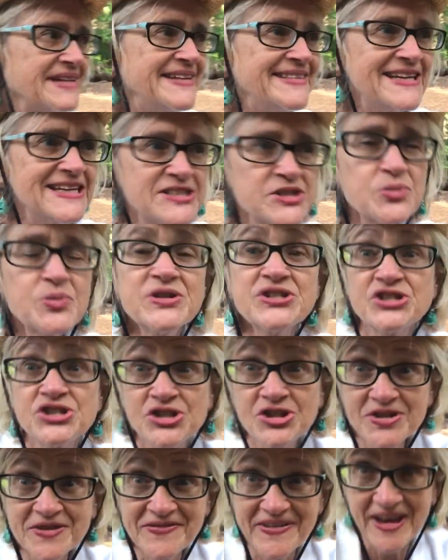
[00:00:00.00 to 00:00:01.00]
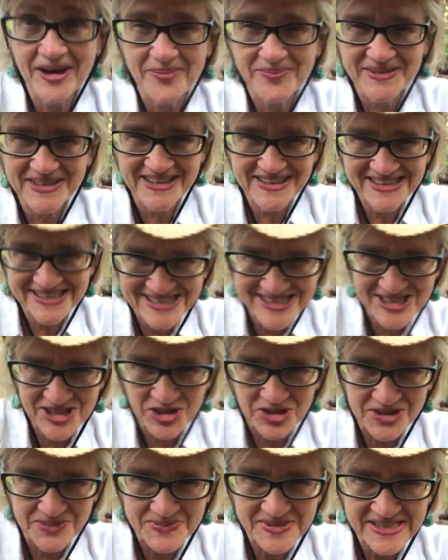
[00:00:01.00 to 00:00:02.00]
That's what should have happened in this
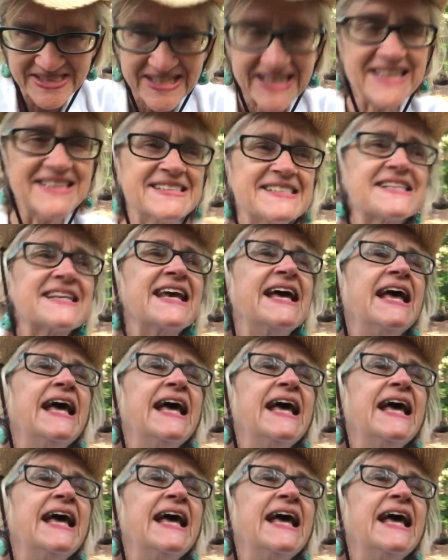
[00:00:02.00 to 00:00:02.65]
circumstance.